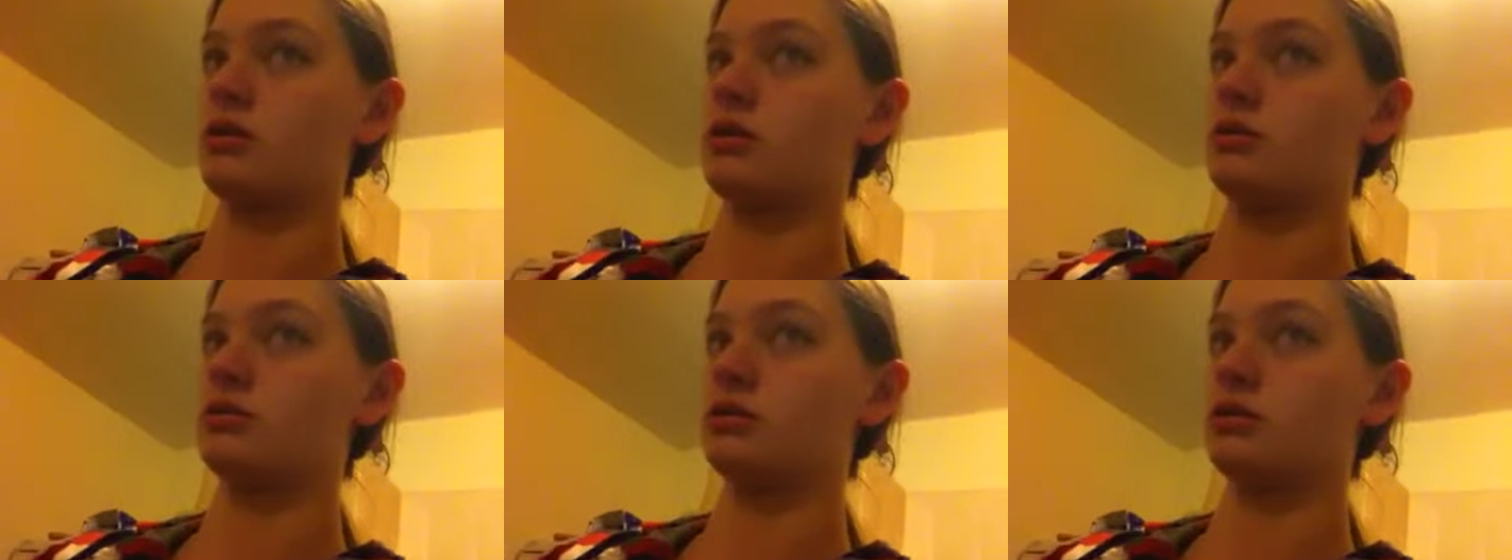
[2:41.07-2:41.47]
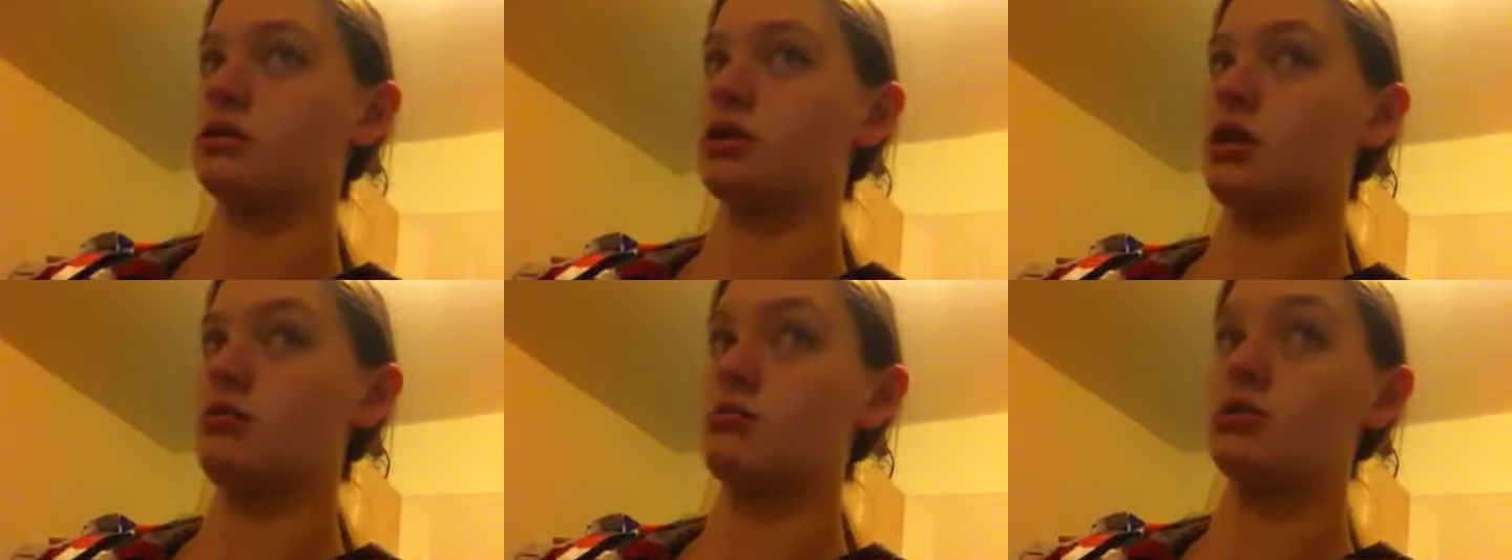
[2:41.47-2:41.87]
There's a
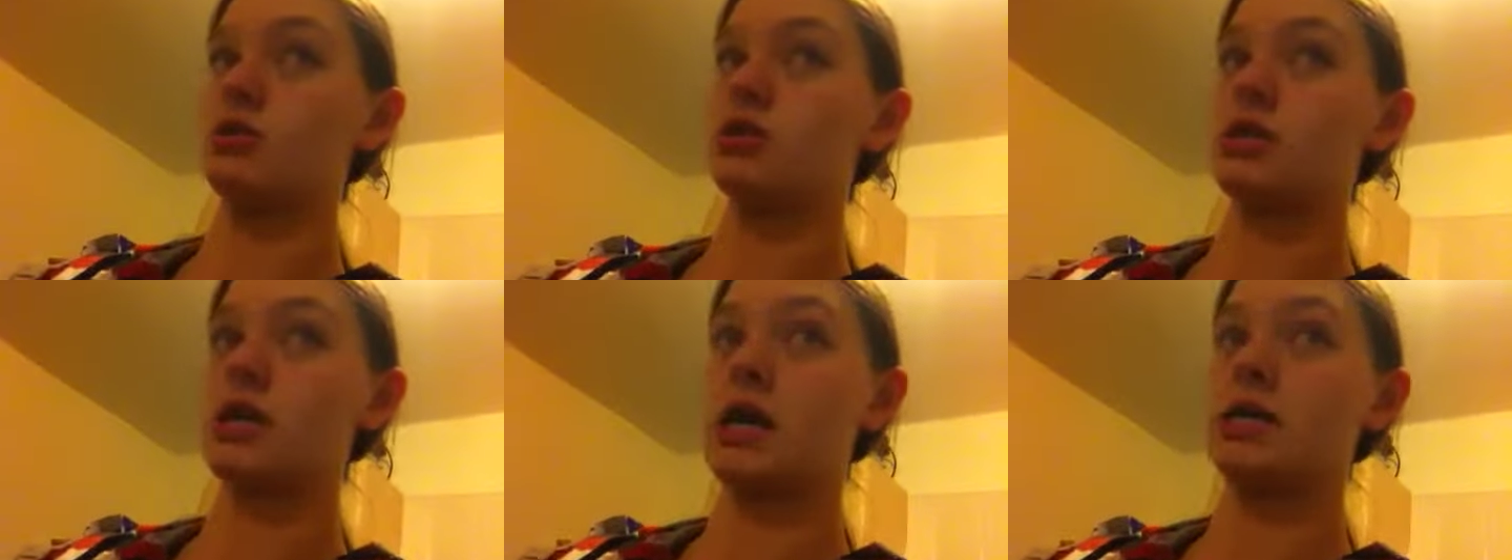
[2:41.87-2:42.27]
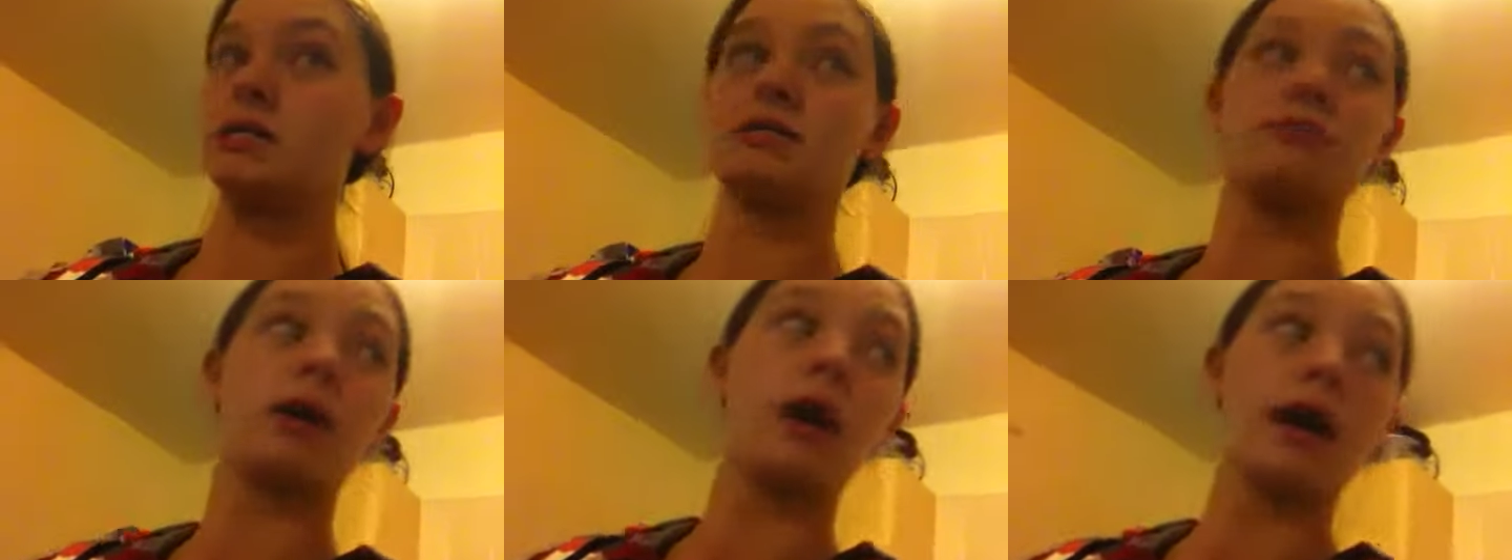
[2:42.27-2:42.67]
demon cat
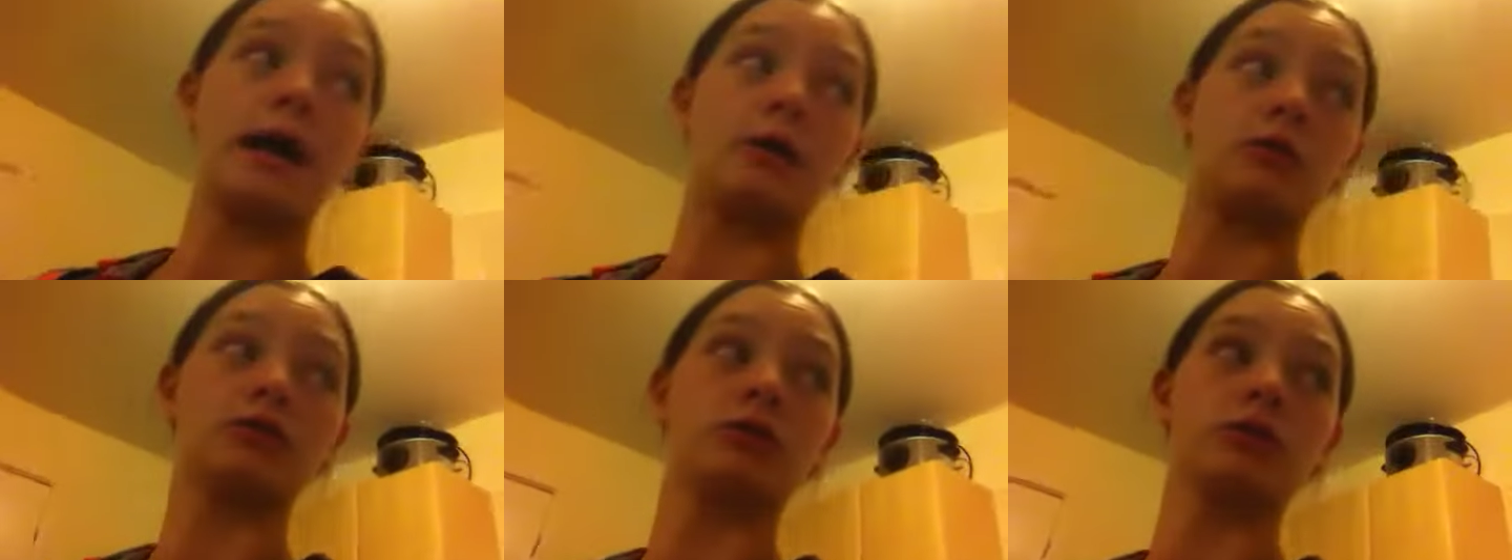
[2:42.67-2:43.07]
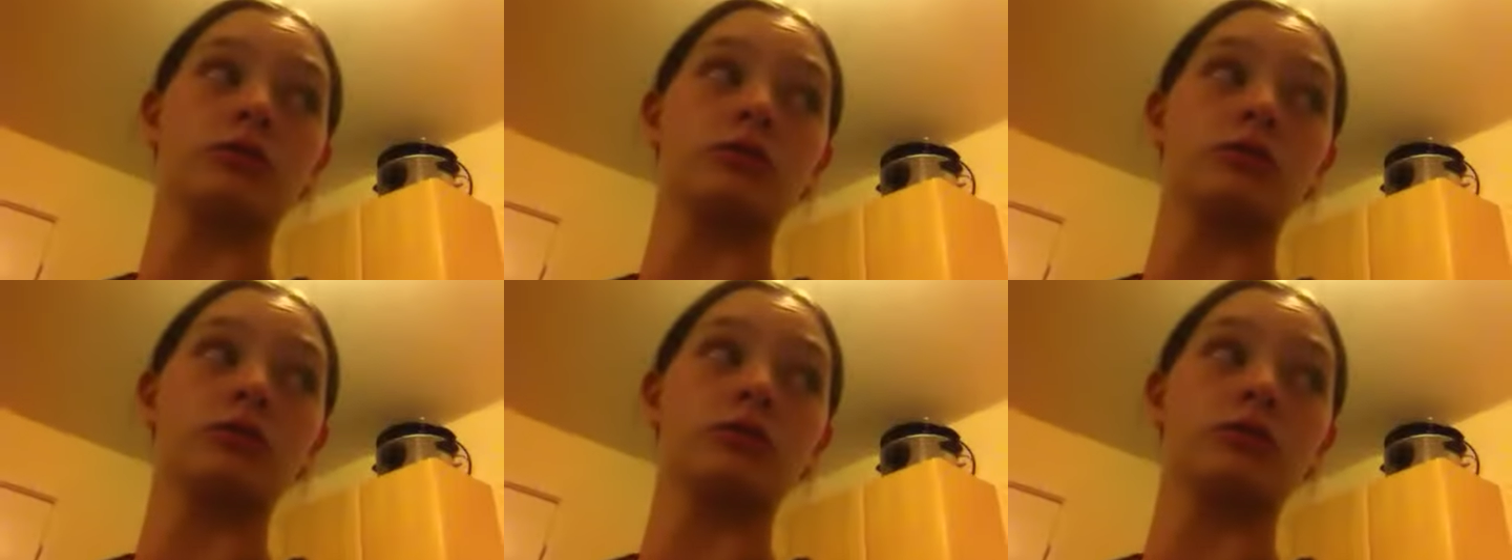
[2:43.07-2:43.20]
in my house.